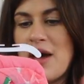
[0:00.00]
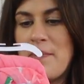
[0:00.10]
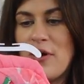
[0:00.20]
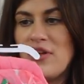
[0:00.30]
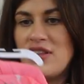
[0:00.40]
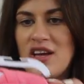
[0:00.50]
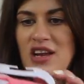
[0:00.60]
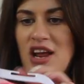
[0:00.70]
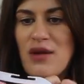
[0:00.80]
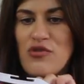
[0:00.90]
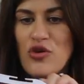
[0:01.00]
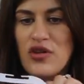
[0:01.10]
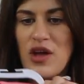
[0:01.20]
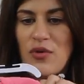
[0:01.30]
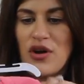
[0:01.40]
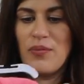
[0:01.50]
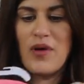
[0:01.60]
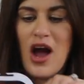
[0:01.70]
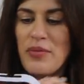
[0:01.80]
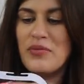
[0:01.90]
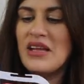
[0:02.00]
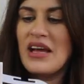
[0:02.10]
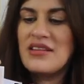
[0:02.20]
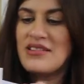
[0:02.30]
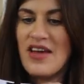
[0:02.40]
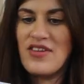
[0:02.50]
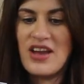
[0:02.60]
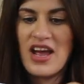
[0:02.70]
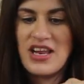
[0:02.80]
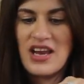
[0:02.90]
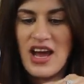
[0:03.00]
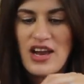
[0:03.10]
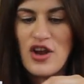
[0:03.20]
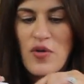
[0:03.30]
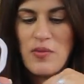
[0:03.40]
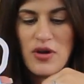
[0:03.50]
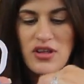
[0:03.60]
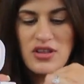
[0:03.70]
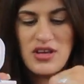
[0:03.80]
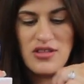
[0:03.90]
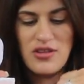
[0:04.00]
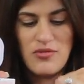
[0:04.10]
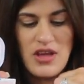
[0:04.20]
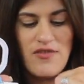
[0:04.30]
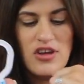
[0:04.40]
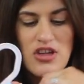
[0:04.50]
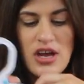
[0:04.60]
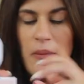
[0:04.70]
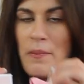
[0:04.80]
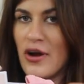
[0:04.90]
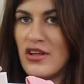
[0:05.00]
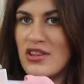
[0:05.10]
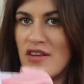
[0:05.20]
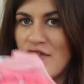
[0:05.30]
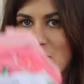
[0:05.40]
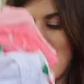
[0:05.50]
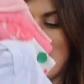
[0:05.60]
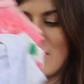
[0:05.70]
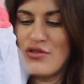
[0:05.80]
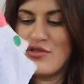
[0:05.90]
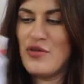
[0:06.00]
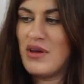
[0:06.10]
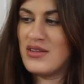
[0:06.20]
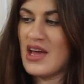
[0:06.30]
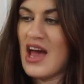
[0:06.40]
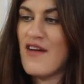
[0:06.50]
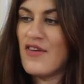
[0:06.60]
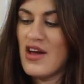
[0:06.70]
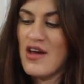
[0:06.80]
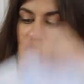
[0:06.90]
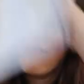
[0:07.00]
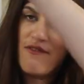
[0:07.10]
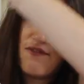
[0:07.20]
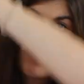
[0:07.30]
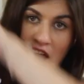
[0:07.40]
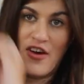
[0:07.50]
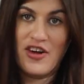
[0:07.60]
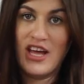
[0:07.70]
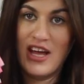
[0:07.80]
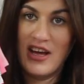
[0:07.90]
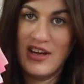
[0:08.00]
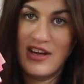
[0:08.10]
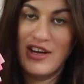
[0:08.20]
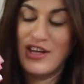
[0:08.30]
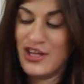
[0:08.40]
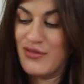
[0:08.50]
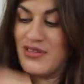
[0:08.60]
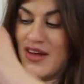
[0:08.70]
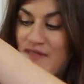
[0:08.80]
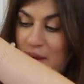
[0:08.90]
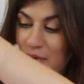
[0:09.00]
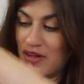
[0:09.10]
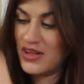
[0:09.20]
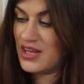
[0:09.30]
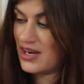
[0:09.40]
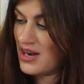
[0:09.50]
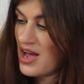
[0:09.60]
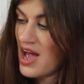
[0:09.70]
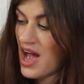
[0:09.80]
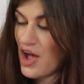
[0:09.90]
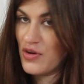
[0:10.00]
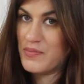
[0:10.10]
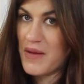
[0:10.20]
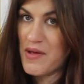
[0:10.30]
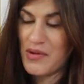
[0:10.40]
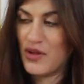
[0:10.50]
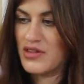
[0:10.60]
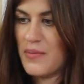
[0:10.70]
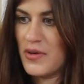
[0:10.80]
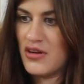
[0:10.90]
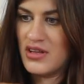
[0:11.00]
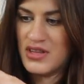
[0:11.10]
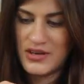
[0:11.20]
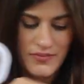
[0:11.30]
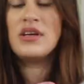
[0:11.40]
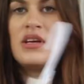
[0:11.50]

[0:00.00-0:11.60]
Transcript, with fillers: at Burlington, and I'm sure they were probably like $7.99 knowing Burlington, so definitely check out Burlington for baby clothes too, because they have very cute stuff at Burlington. I always buy baby clothes at Burlington.